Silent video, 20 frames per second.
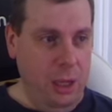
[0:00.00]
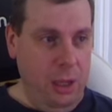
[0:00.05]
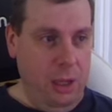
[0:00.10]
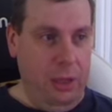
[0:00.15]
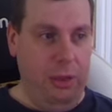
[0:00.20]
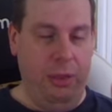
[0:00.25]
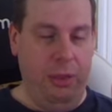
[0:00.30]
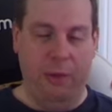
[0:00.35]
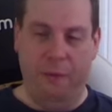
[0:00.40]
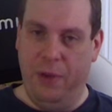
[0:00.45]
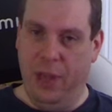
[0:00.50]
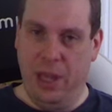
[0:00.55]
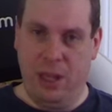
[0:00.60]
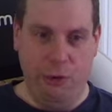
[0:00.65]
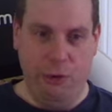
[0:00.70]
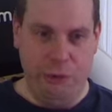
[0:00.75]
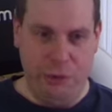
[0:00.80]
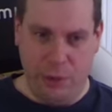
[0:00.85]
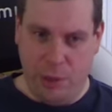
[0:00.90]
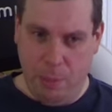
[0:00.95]
The
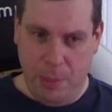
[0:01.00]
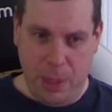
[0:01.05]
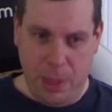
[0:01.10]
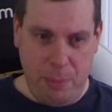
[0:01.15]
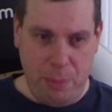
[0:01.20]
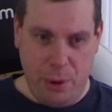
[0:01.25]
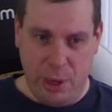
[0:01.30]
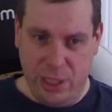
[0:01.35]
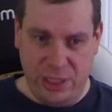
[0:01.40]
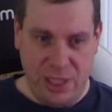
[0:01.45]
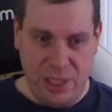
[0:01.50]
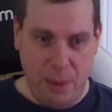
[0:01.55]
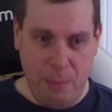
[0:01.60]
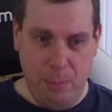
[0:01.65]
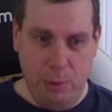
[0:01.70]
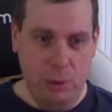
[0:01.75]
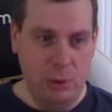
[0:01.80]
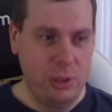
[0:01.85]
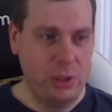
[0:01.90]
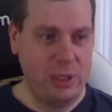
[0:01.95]
vehicles are coming
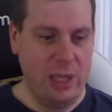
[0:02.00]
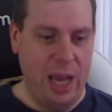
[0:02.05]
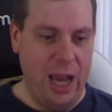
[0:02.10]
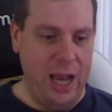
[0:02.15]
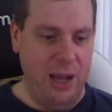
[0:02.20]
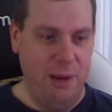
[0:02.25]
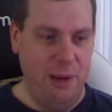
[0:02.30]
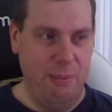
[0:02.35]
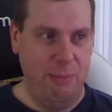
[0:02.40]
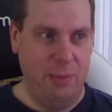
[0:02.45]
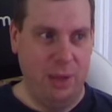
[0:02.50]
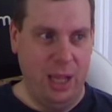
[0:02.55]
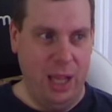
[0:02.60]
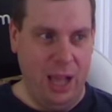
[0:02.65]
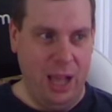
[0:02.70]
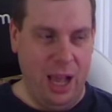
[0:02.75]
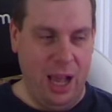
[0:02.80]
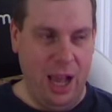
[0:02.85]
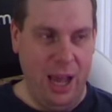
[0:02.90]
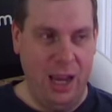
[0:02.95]
pre-assembled. And
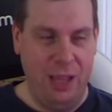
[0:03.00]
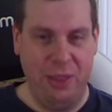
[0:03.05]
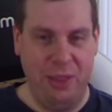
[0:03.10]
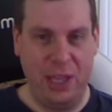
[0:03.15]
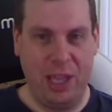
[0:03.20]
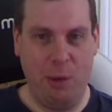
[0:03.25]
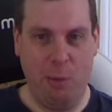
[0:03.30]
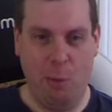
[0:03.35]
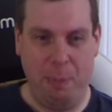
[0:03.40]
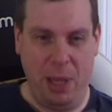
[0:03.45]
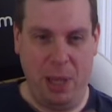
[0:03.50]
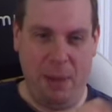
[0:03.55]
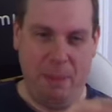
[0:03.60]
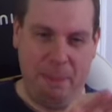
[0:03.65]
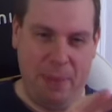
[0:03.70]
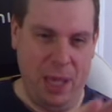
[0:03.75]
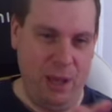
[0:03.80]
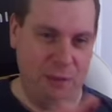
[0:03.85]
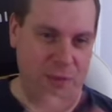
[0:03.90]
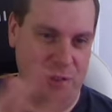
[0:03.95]
I think it would be a
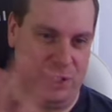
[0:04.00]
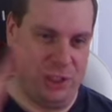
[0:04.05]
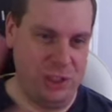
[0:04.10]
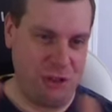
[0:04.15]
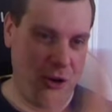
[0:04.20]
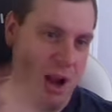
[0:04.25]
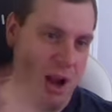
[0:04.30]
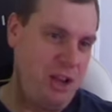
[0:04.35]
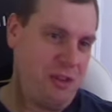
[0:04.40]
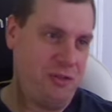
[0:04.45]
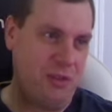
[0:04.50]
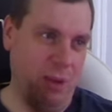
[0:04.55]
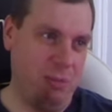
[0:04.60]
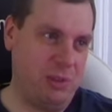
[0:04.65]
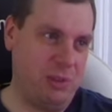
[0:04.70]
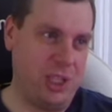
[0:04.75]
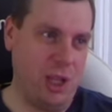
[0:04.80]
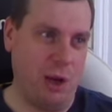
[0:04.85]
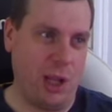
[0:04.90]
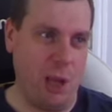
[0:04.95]
bit of a stretch for them
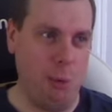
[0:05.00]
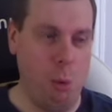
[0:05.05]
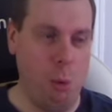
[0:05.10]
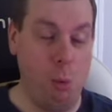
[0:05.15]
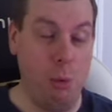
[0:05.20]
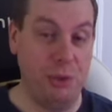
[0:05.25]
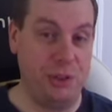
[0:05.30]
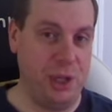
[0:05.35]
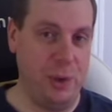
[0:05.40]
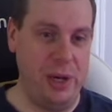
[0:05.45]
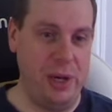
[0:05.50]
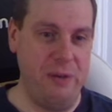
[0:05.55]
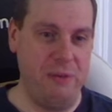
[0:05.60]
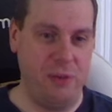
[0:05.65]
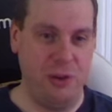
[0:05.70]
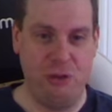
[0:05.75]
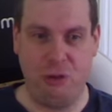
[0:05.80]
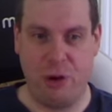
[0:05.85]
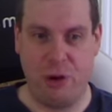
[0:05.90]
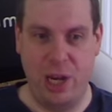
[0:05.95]
to say, okay, well, we'll do
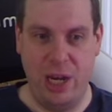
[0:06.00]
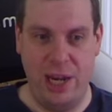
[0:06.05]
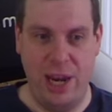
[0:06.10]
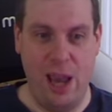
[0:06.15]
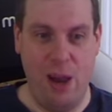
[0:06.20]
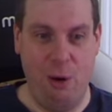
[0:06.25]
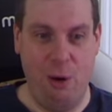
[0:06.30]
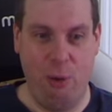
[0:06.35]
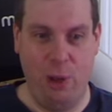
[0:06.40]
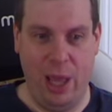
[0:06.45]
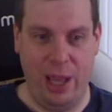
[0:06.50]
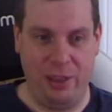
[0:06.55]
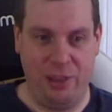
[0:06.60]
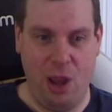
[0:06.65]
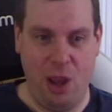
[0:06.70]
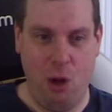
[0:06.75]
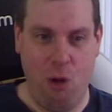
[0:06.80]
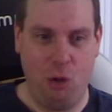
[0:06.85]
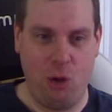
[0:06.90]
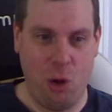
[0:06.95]
infantry. And now, like, they
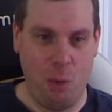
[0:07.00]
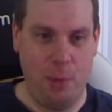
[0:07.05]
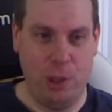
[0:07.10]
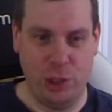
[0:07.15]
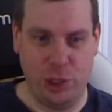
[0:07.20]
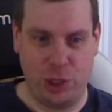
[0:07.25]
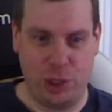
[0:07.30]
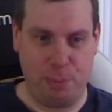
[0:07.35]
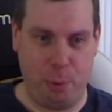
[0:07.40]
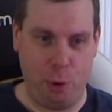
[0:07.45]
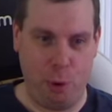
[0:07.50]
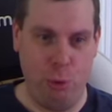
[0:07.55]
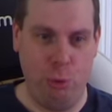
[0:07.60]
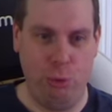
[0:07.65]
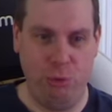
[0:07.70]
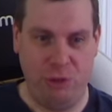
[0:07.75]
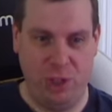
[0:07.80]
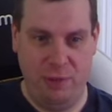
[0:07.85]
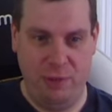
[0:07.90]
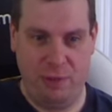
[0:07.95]
all come on
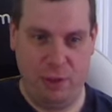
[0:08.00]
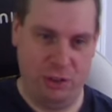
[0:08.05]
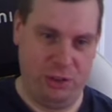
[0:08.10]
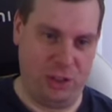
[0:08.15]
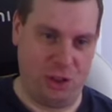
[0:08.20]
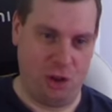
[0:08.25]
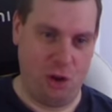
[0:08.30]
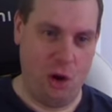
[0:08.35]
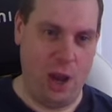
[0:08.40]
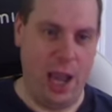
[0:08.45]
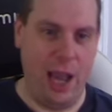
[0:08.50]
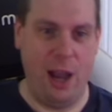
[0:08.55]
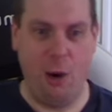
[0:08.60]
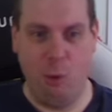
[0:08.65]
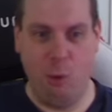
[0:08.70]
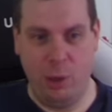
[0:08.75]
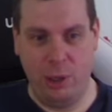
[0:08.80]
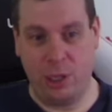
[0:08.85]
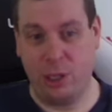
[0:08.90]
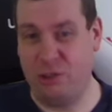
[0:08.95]
sprues that you've got to cut
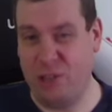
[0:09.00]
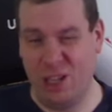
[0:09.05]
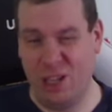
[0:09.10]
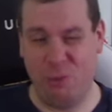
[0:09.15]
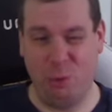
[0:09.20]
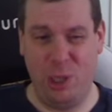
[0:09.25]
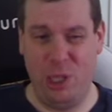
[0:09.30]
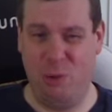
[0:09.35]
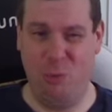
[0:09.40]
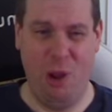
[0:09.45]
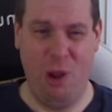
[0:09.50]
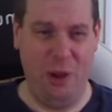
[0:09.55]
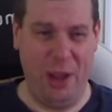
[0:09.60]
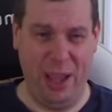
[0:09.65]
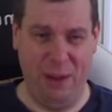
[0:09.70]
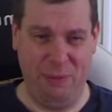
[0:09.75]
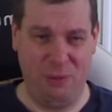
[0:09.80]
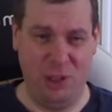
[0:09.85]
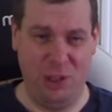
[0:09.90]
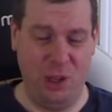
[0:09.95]
out. Because that's what you'd really
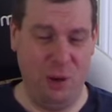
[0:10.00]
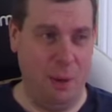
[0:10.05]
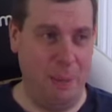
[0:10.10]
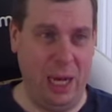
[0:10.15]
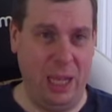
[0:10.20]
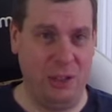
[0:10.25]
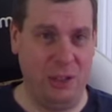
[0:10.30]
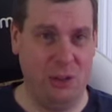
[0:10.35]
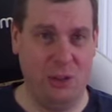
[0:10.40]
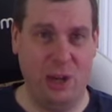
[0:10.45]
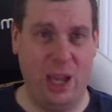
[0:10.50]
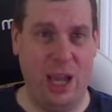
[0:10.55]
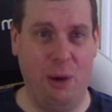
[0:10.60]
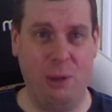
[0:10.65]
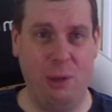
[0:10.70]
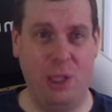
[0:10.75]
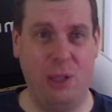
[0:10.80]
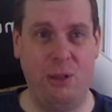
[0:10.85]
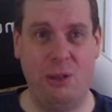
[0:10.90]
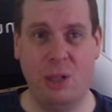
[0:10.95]
have to do. I mean, I don't know how
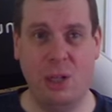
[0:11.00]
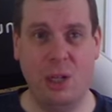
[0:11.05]
you'd...